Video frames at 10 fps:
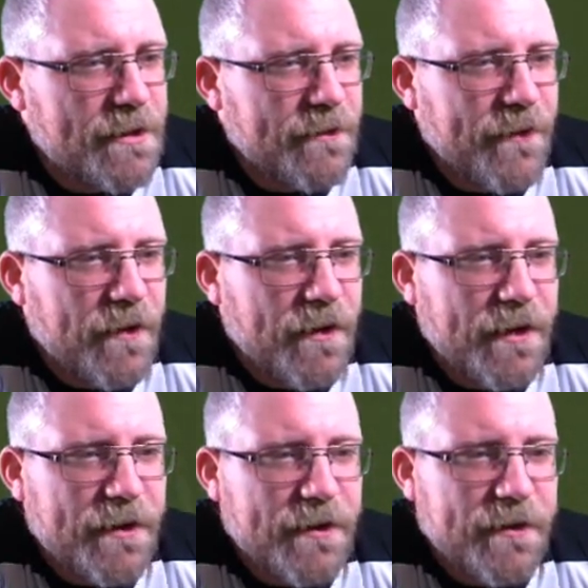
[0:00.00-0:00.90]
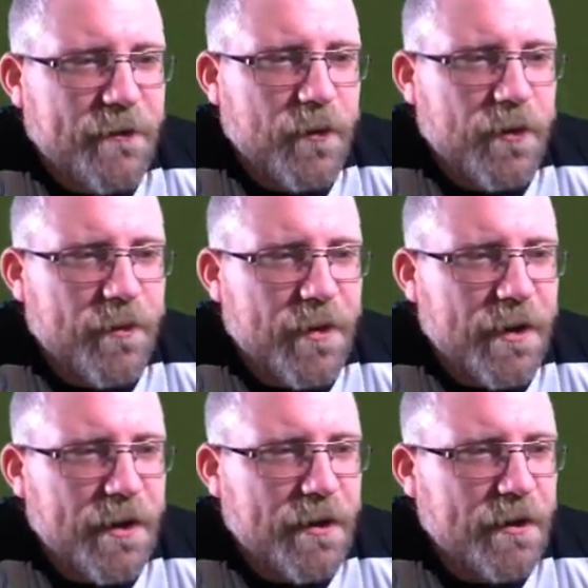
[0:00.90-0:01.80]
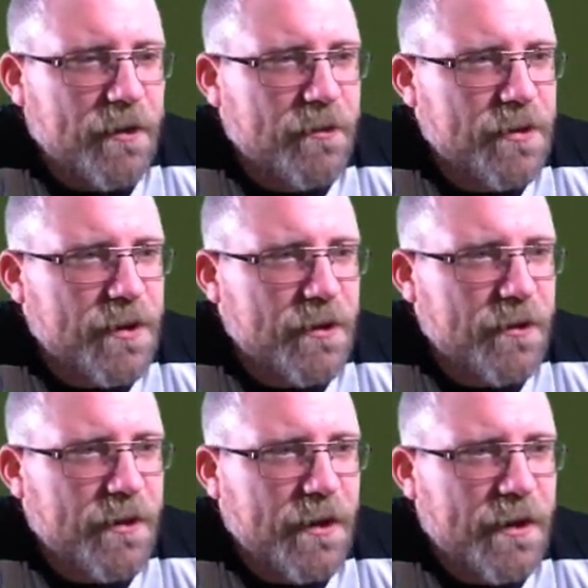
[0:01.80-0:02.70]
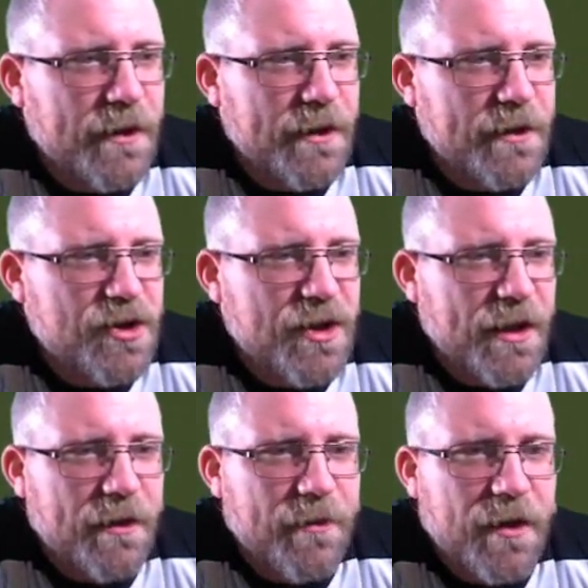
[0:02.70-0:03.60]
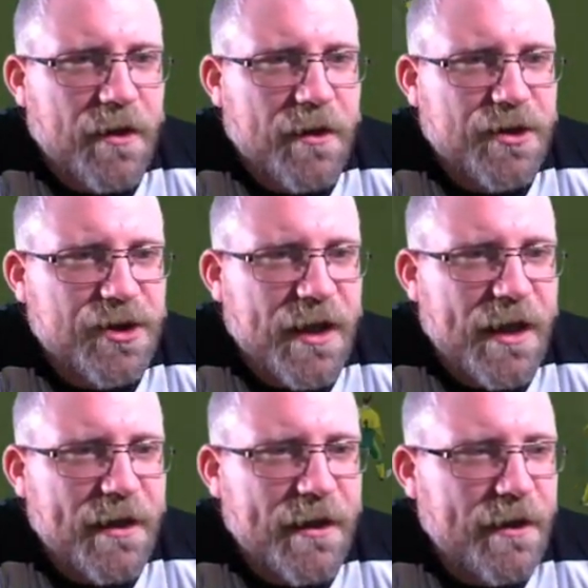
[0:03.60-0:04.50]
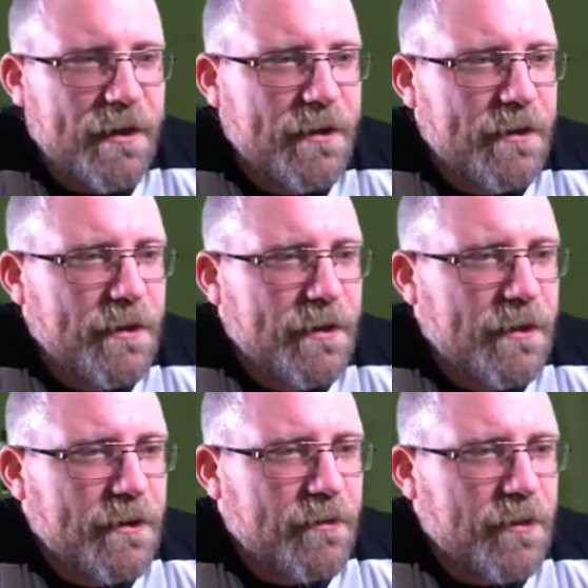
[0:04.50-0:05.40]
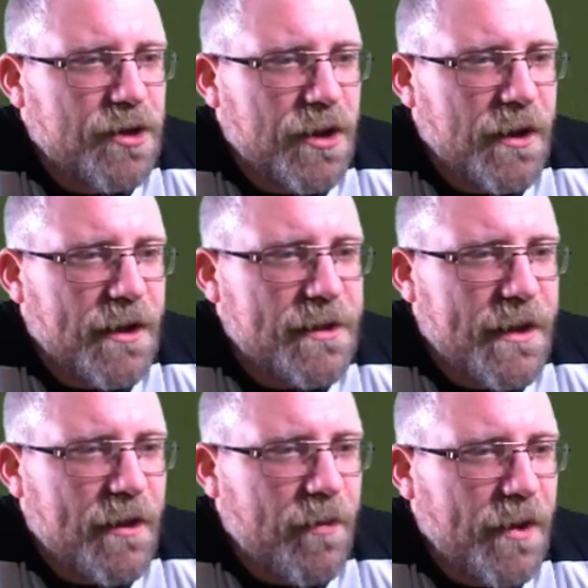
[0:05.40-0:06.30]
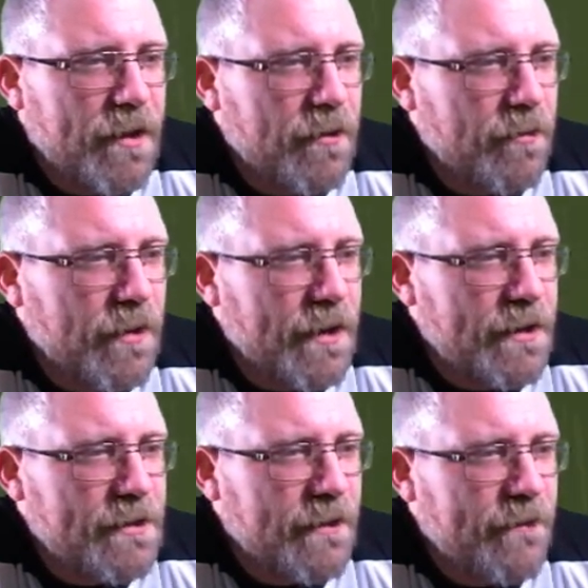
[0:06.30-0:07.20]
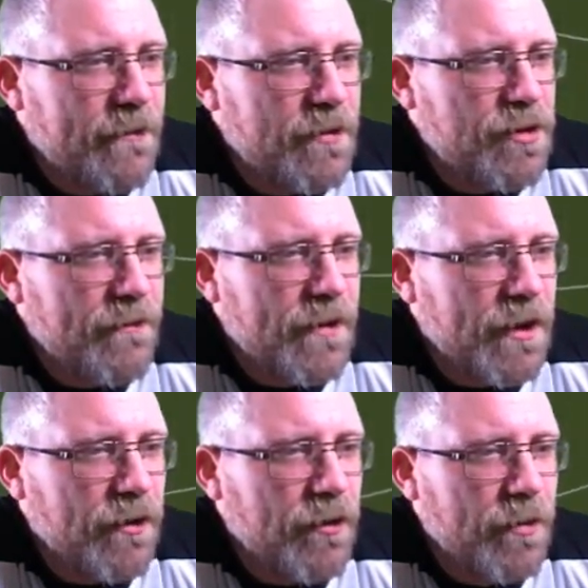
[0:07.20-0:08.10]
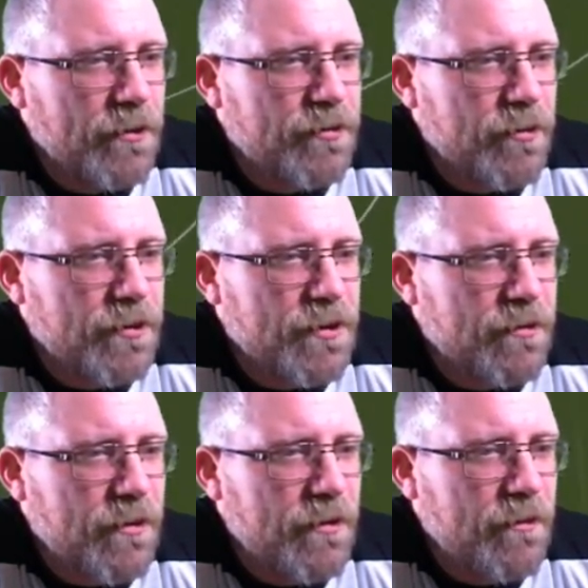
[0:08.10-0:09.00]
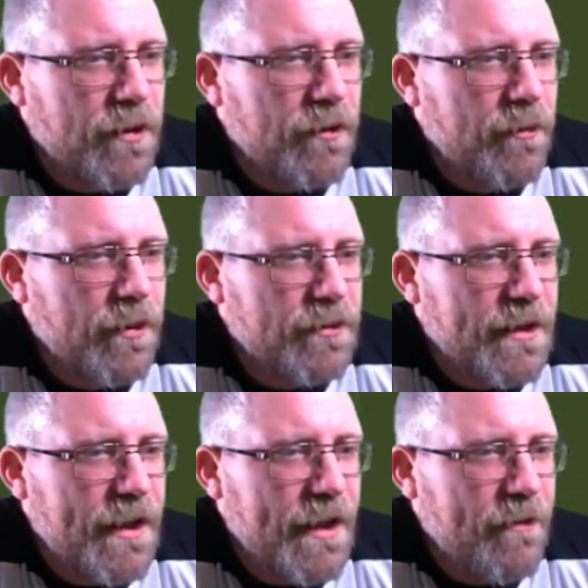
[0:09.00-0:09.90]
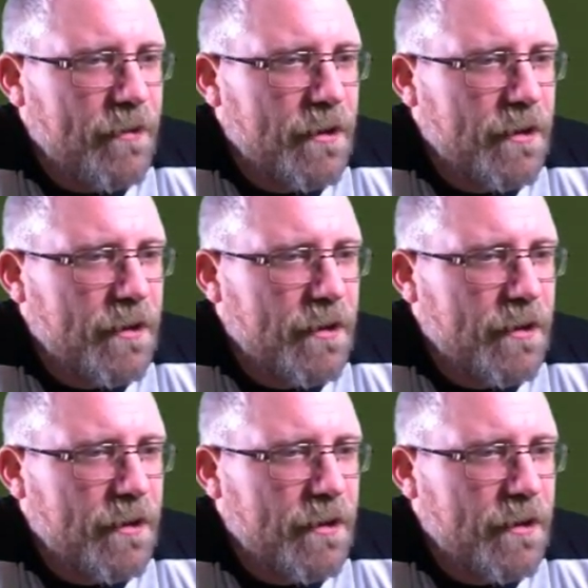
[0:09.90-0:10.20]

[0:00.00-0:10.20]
to find Woodburn, comes to nothing, and it's Chalabar. Xhaka. Cherky's now picking up this after retrieving, and Goebbels runs through. Goebbels now